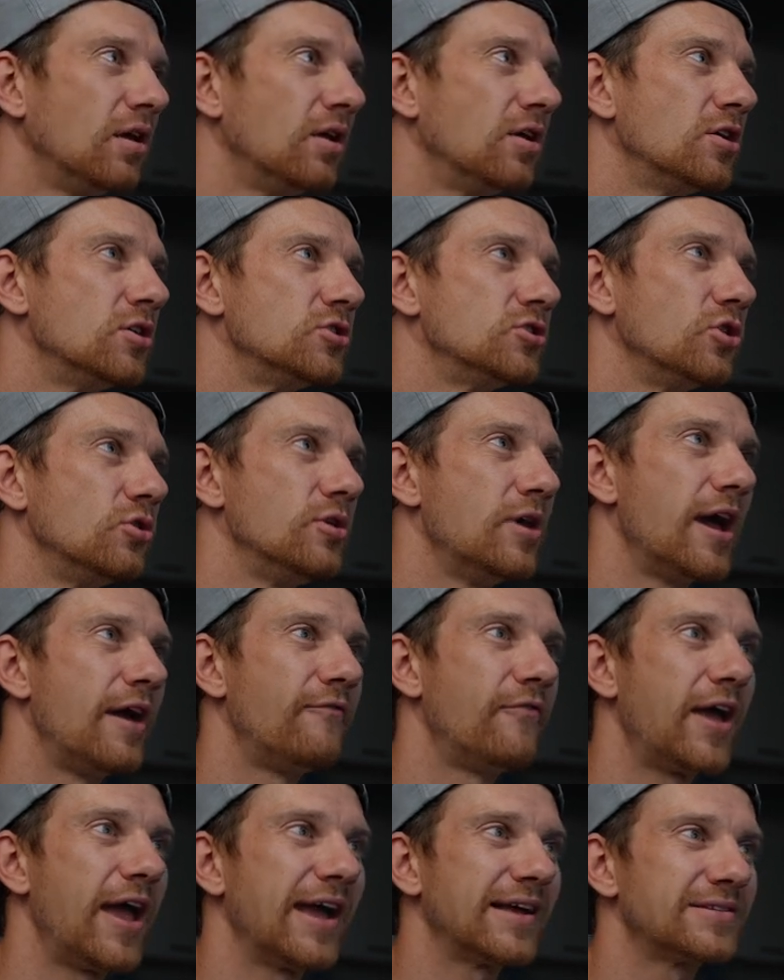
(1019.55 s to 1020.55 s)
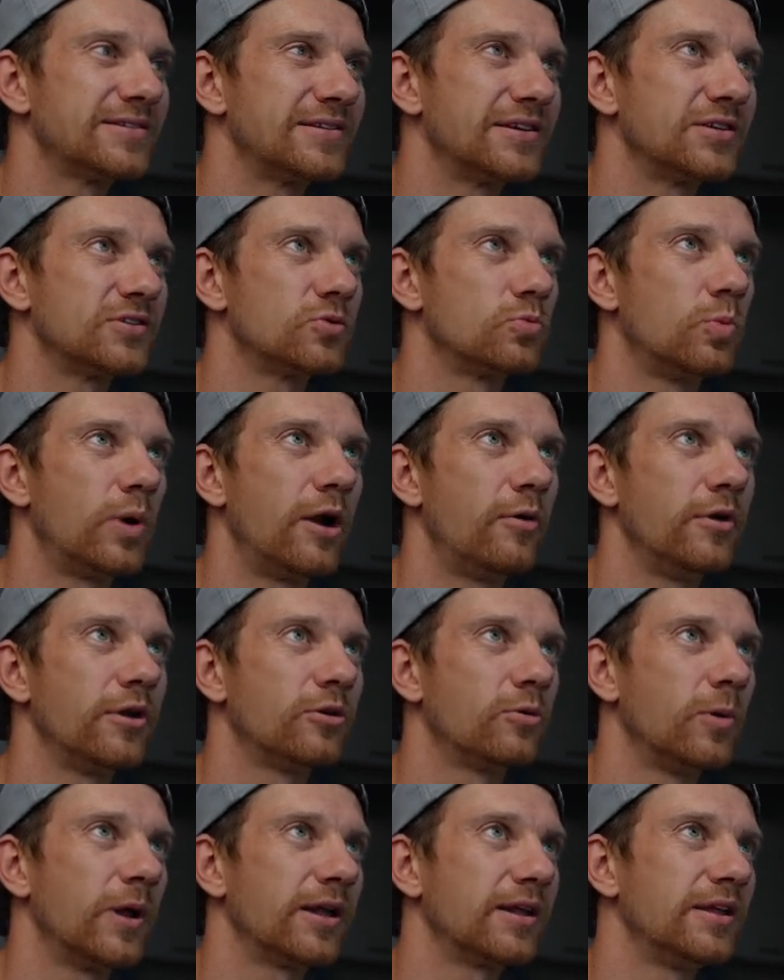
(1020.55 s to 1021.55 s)
so you have access very
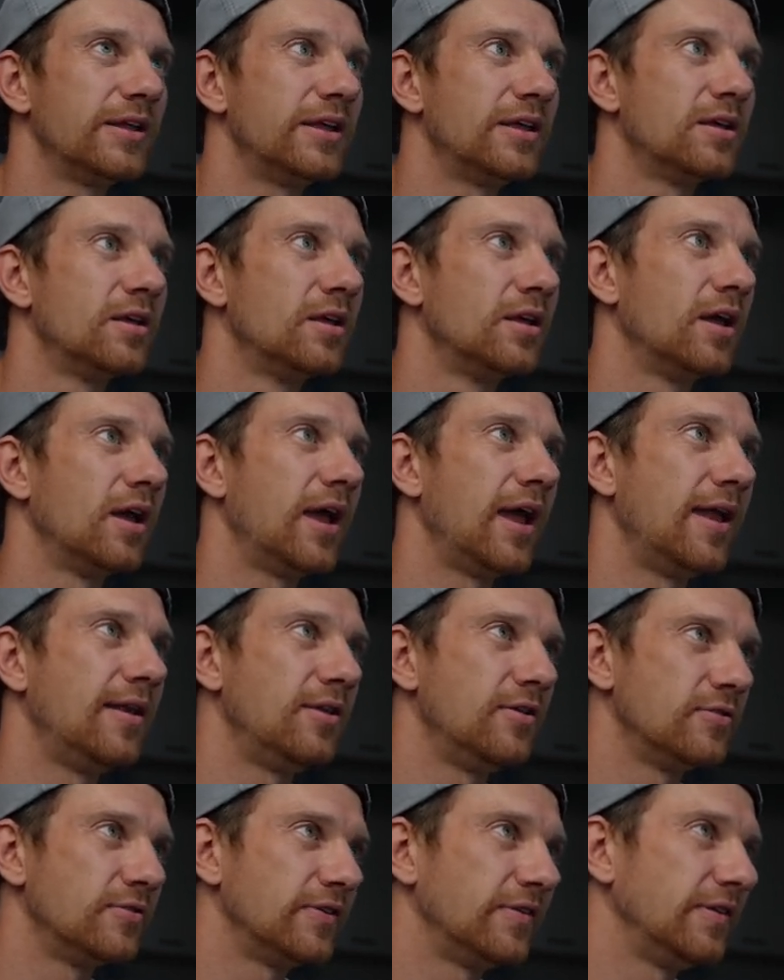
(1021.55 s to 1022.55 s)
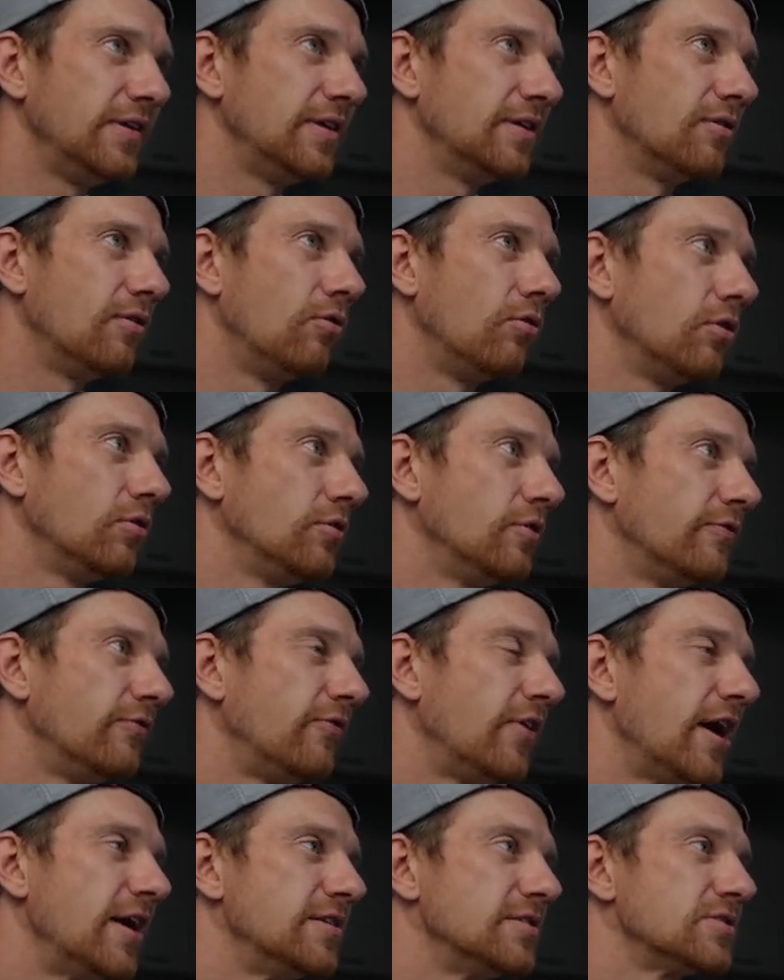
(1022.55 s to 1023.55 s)
quickly and you see all your
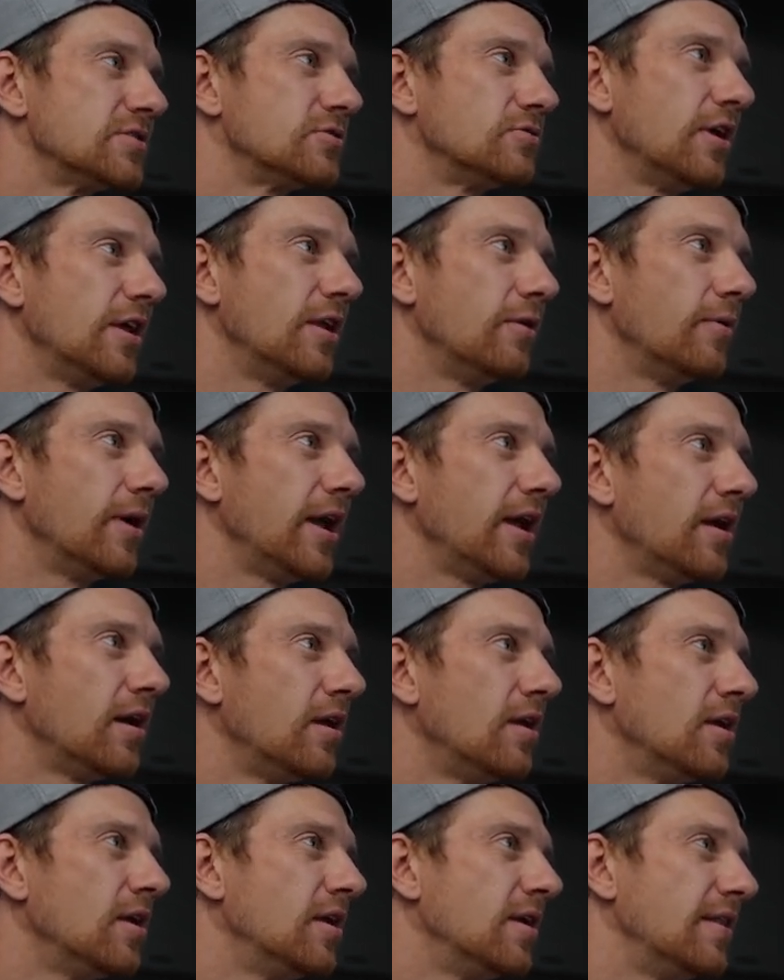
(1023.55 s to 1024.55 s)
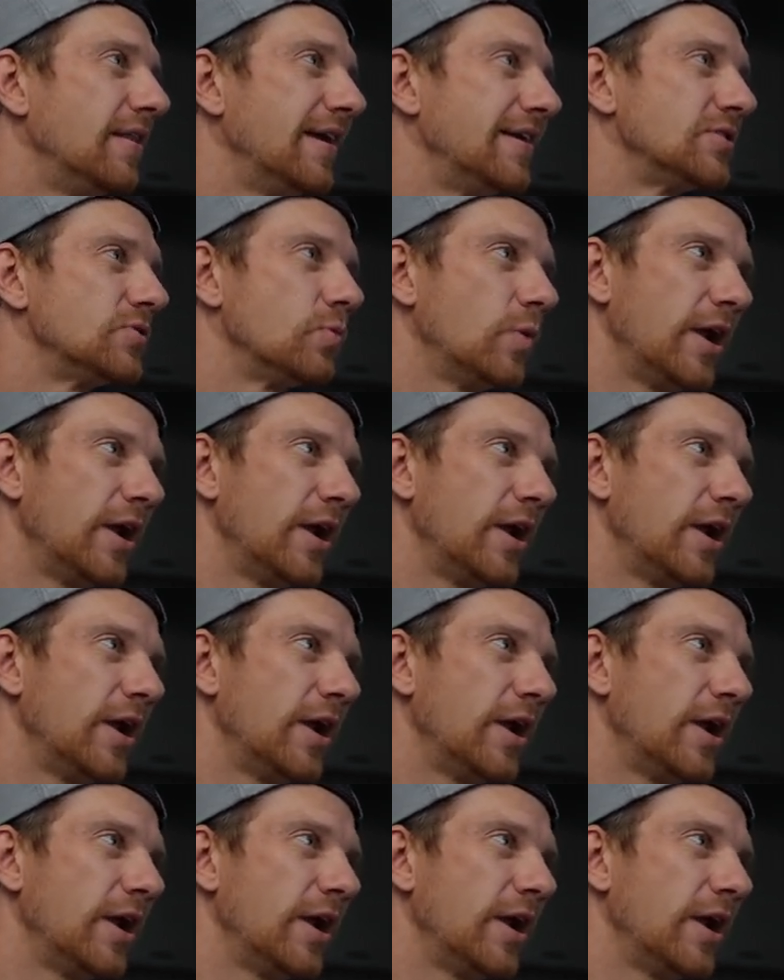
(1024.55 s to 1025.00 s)
files straight away. That's what